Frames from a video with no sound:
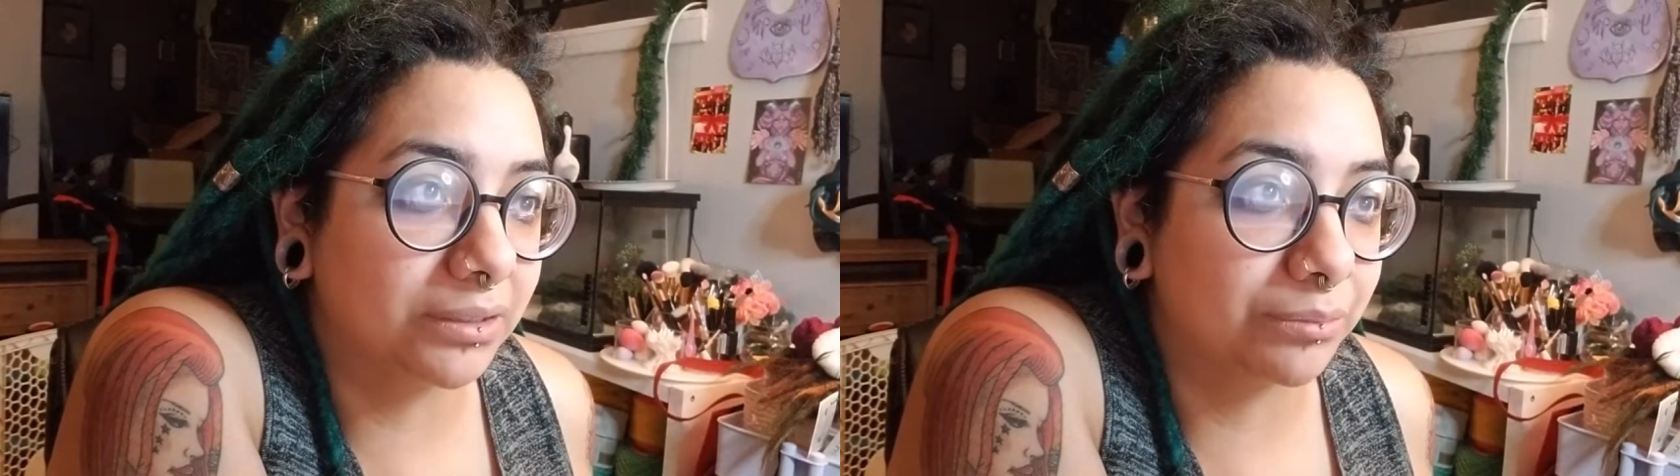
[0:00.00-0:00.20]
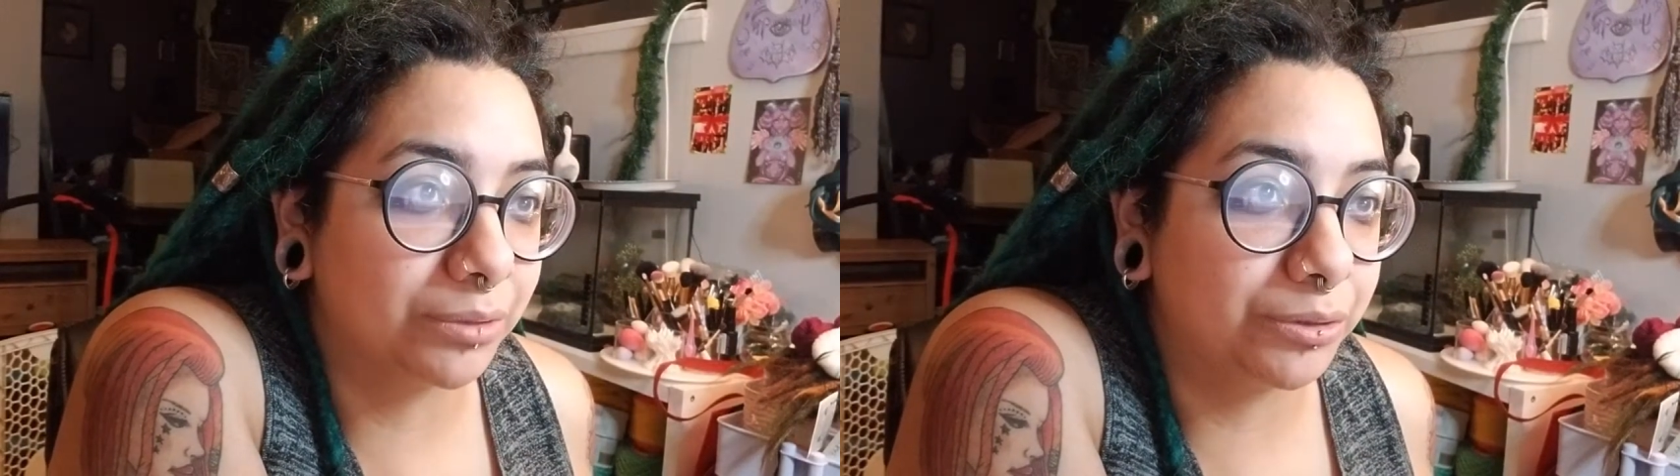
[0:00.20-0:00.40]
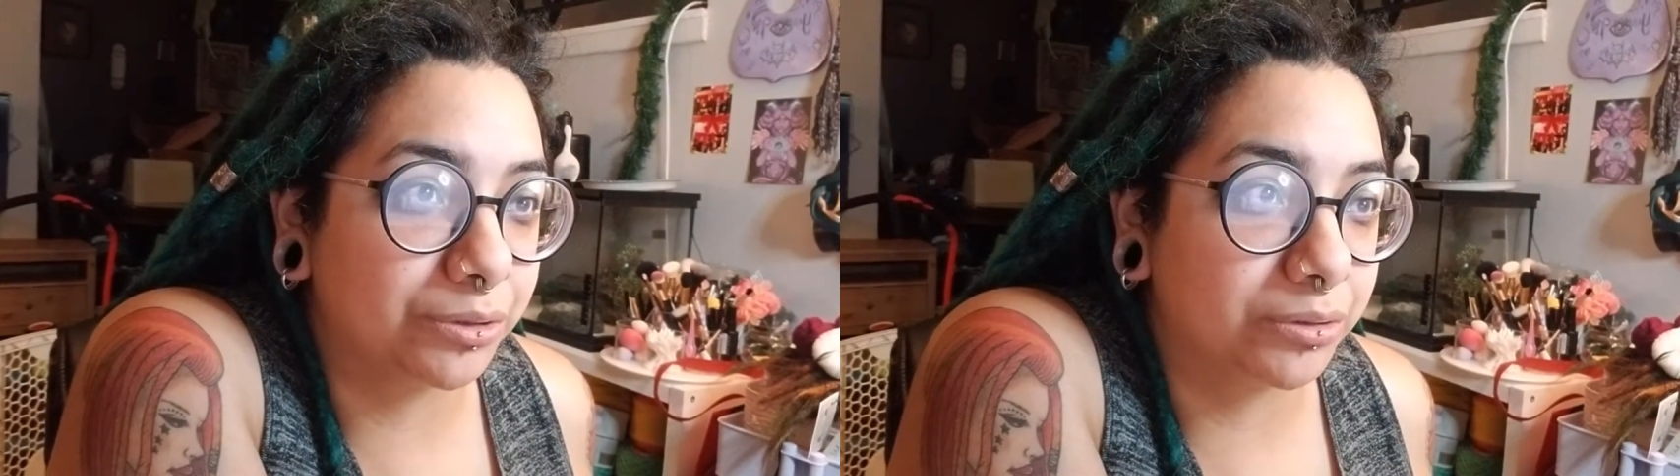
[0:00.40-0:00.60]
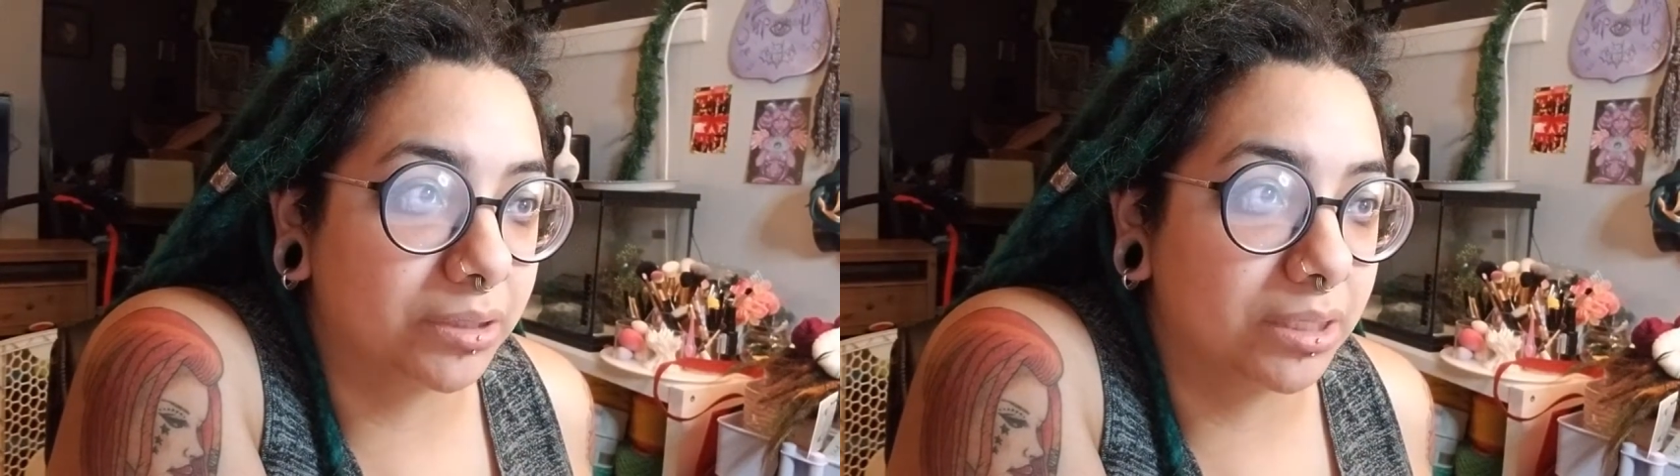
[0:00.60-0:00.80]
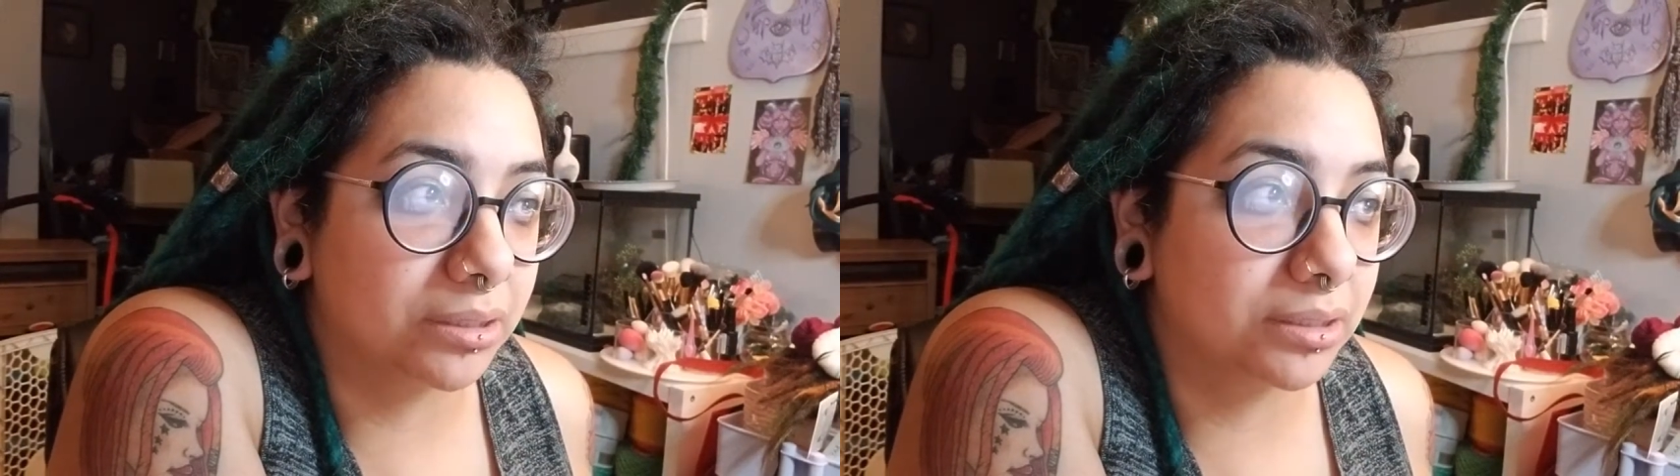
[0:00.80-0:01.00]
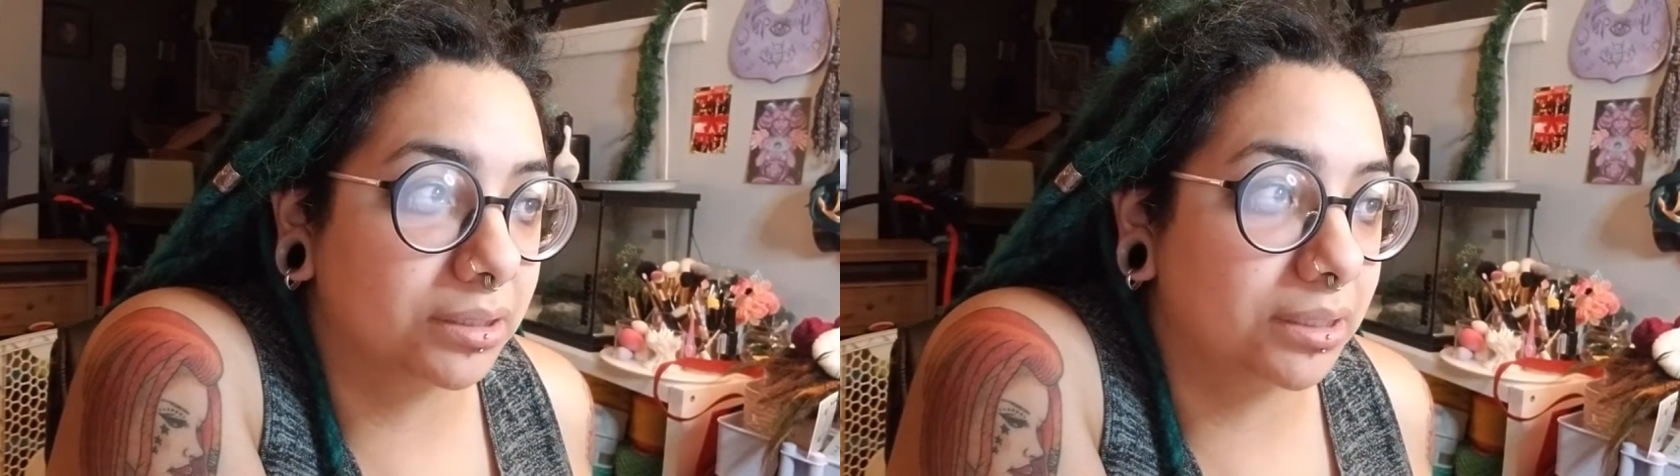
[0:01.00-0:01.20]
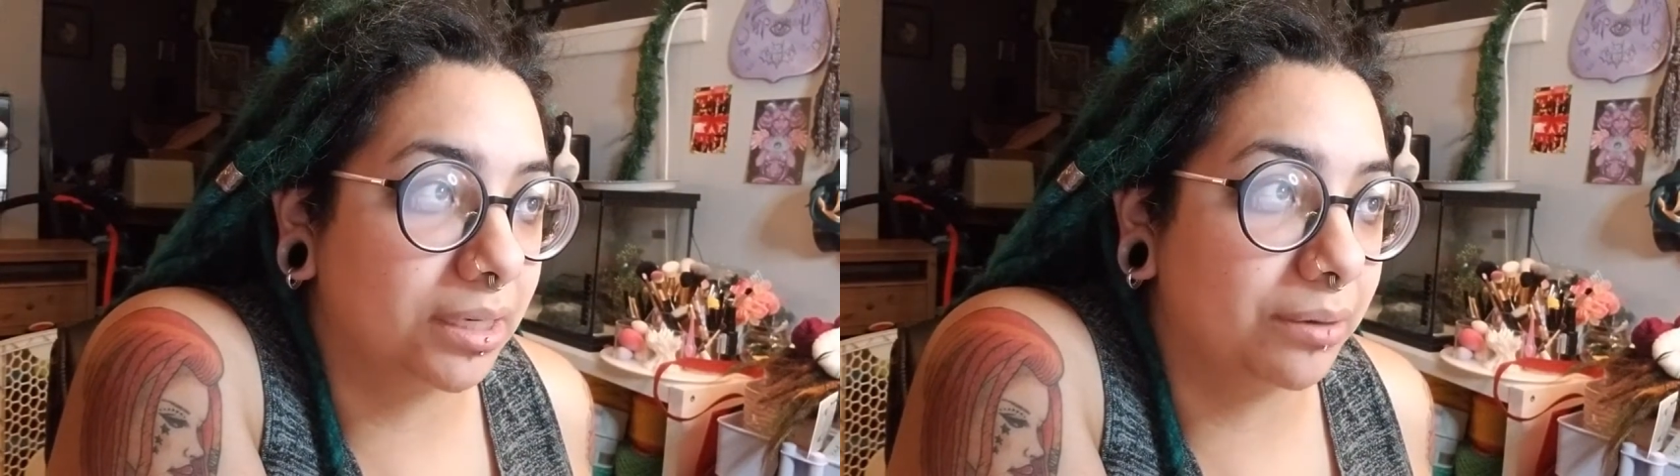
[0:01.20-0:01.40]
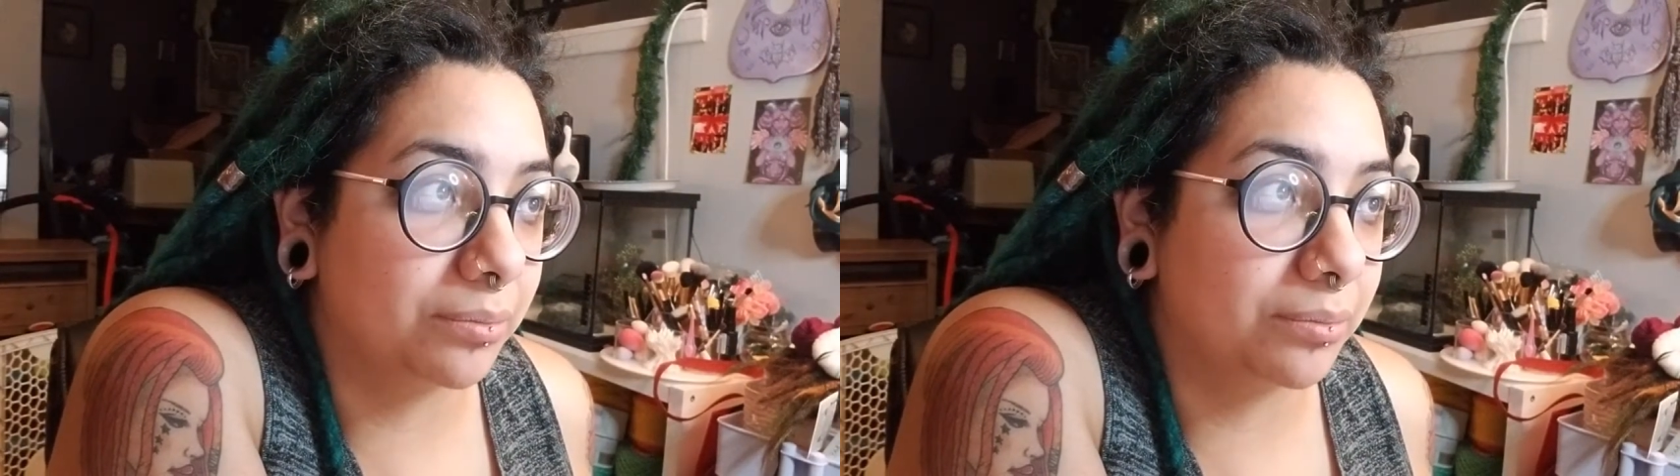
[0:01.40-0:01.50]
some neutral colors that I